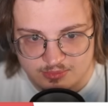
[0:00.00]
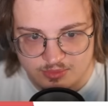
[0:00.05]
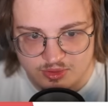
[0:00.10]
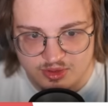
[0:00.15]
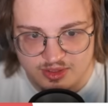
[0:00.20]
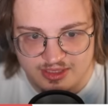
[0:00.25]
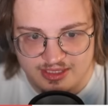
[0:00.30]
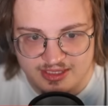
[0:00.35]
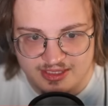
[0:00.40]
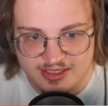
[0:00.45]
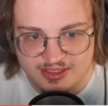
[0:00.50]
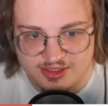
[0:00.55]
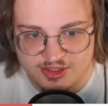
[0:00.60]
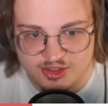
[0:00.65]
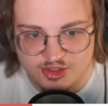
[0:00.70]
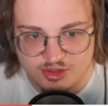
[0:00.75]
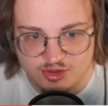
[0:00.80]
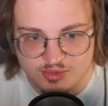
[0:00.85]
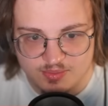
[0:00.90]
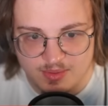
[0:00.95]
Please
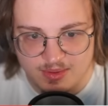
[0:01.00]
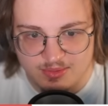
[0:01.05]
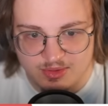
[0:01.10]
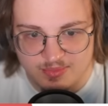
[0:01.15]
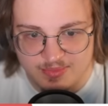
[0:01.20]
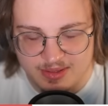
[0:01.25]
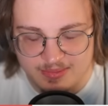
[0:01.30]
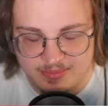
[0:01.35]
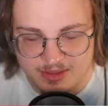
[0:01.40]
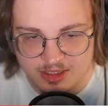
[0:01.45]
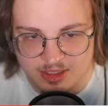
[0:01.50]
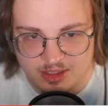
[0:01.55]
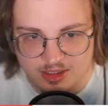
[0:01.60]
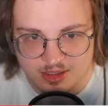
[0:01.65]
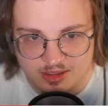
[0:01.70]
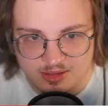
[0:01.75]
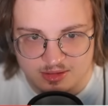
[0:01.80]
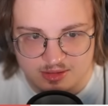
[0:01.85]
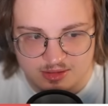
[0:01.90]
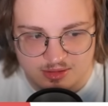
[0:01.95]
choose bubble beam
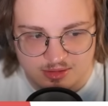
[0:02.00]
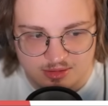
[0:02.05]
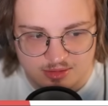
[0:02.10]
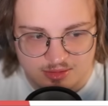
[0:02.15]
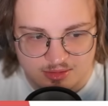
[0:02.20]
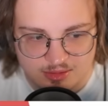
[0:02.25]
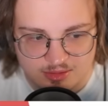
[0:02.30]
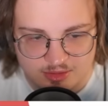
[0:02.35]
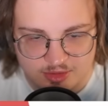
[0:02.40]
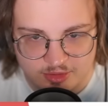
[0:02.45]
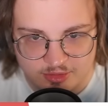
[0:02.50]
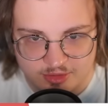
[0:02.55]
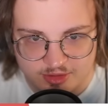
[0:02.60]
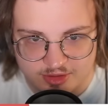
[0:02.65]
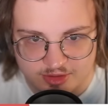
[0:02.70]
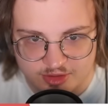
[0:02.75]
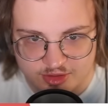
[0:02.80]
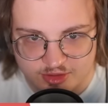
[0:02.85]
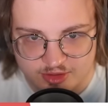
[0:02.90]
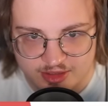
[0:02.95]
here. Don't
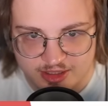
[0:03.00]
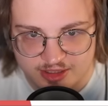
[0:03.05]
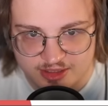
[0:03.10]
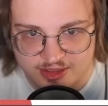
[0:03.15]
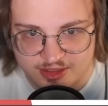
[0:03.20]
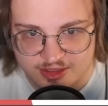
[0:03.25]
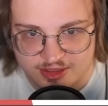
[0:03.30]
constrict.